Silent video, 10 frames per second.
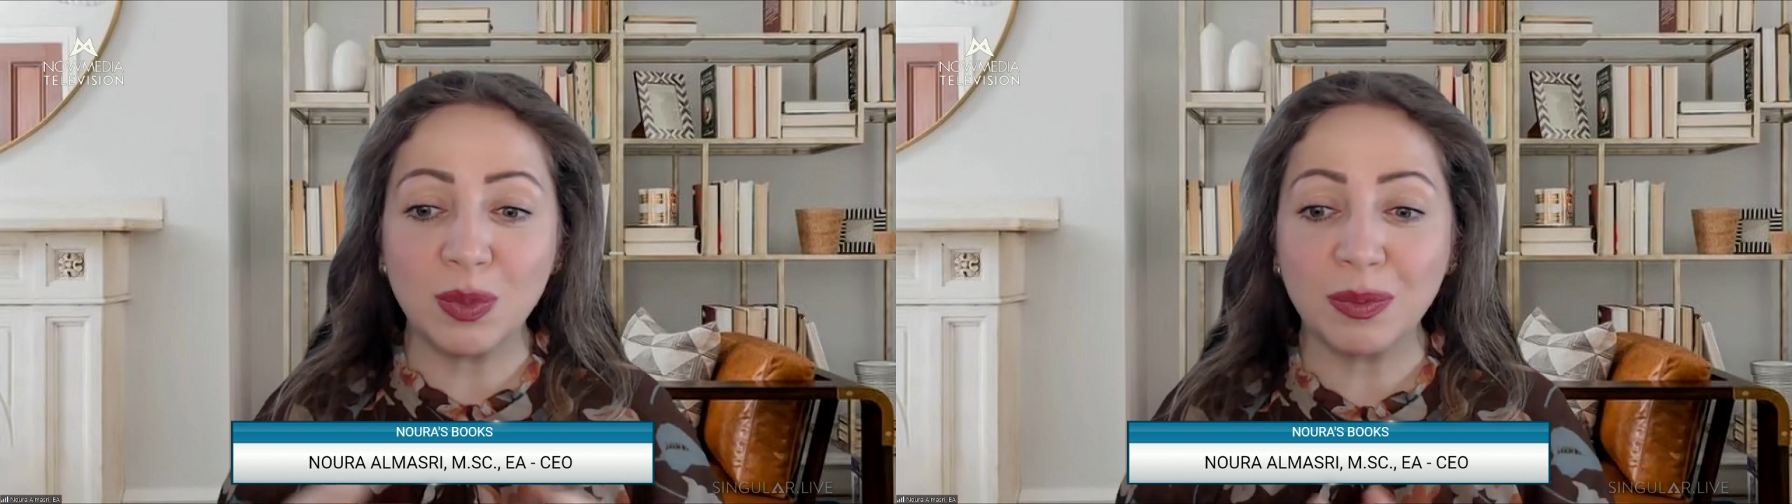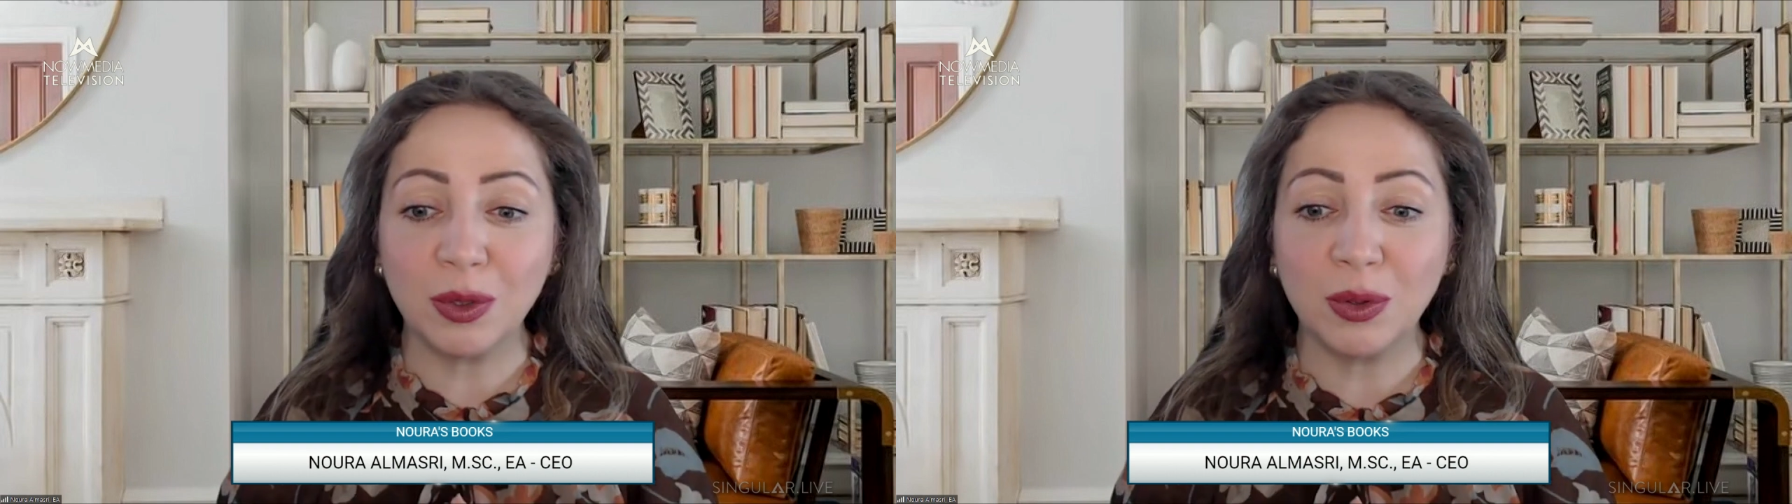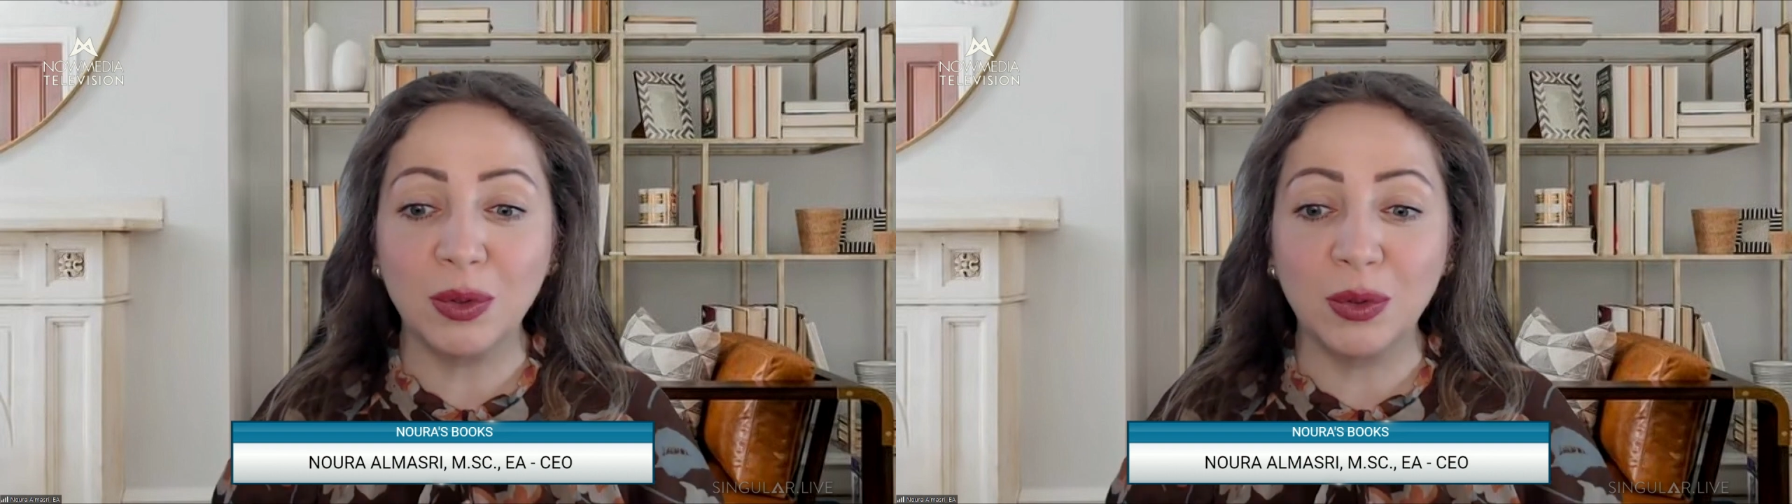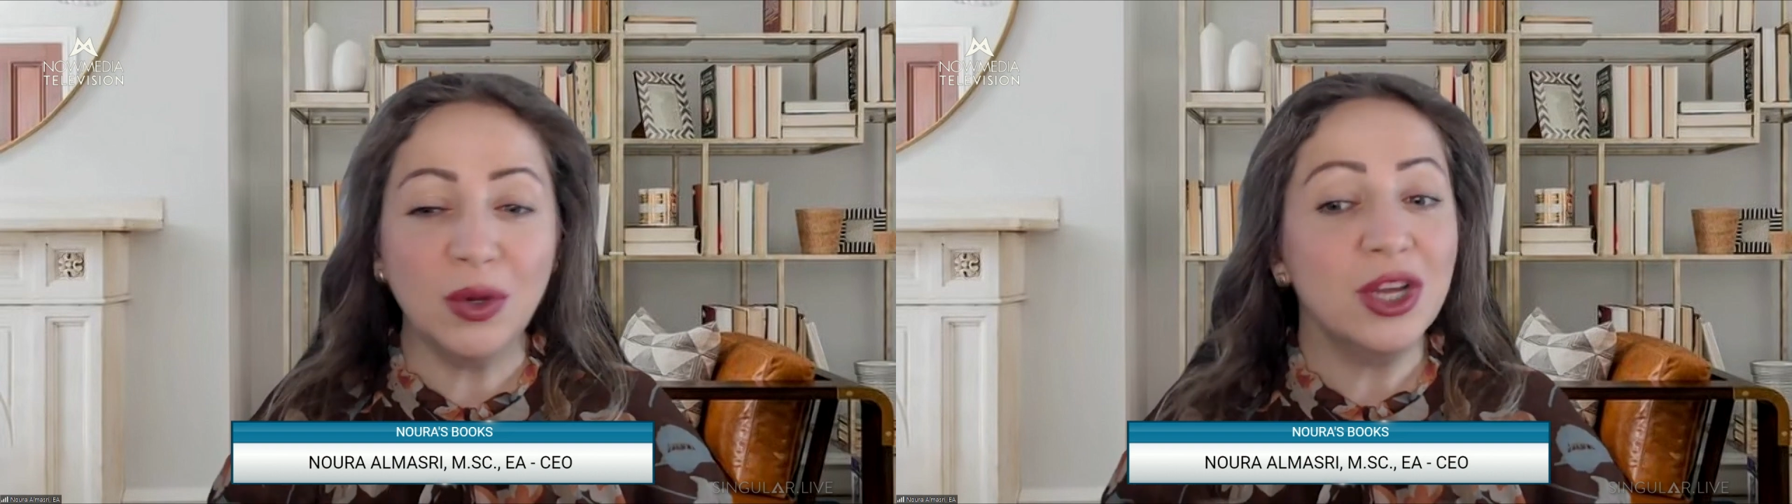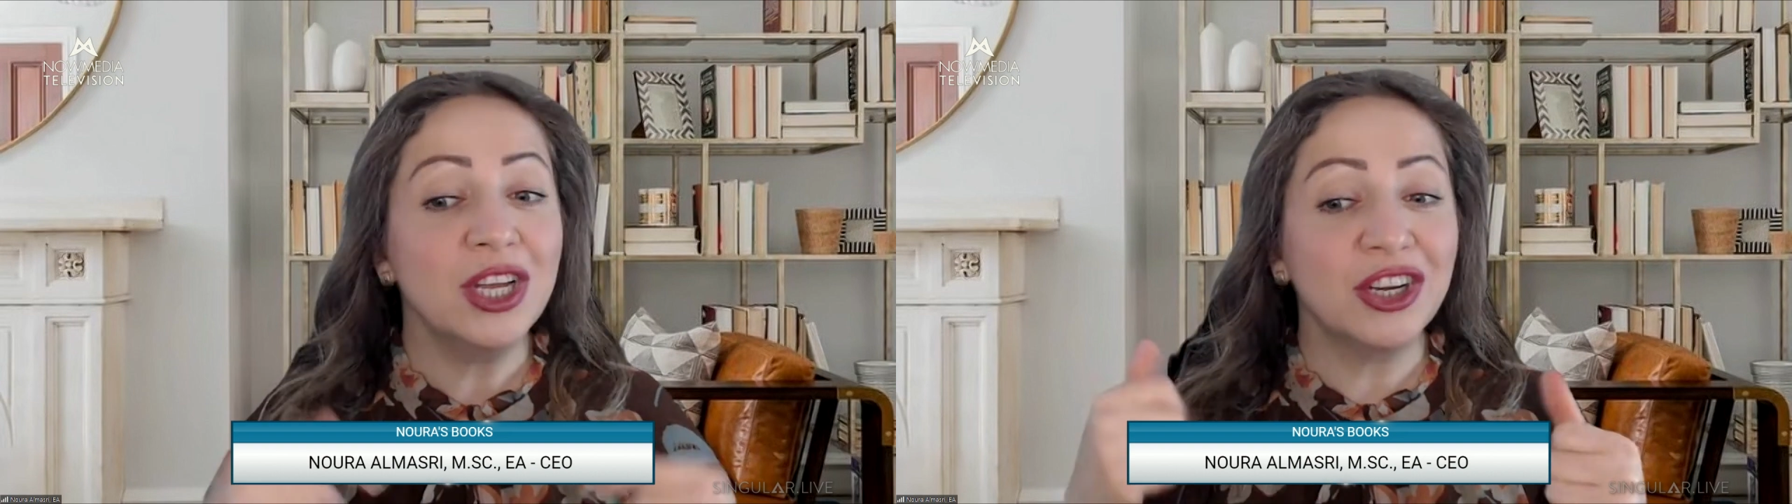people who
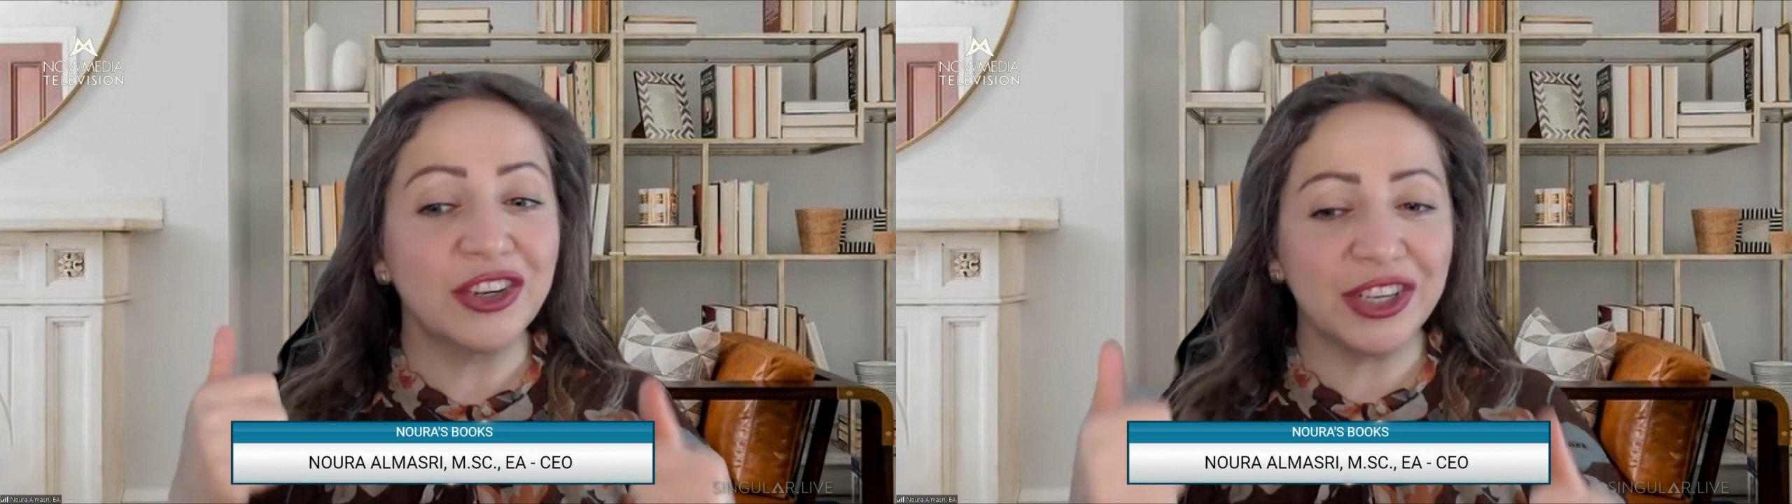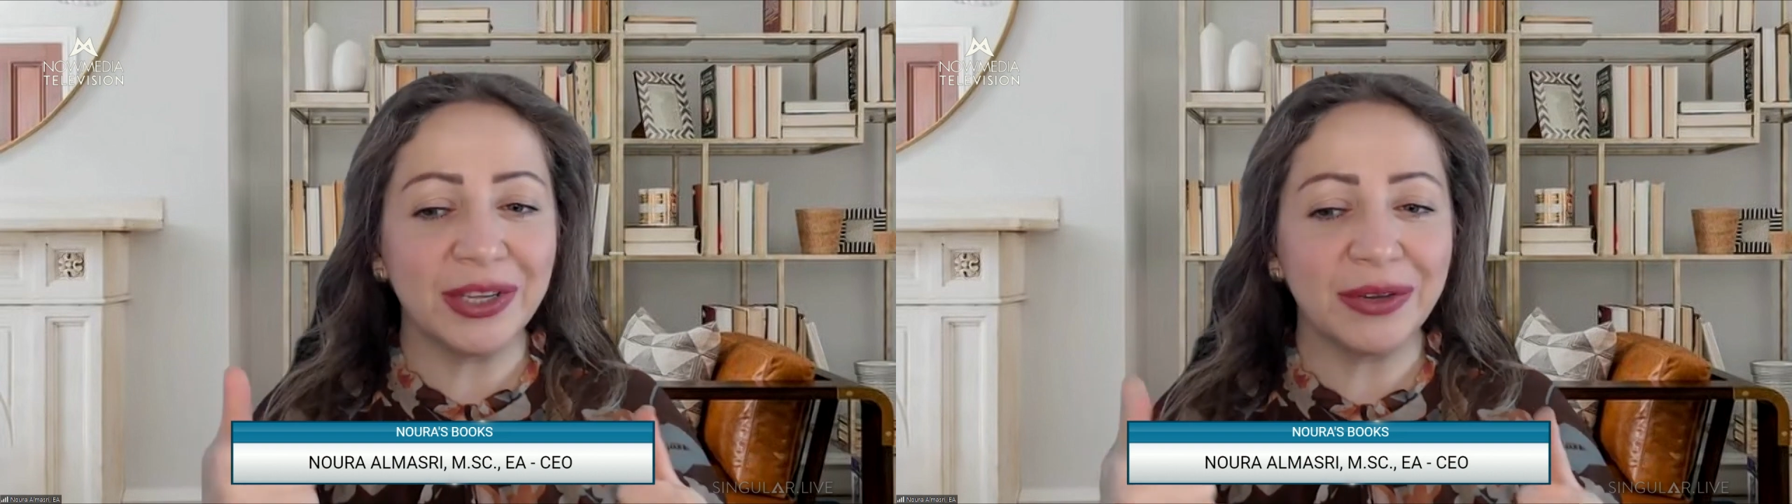really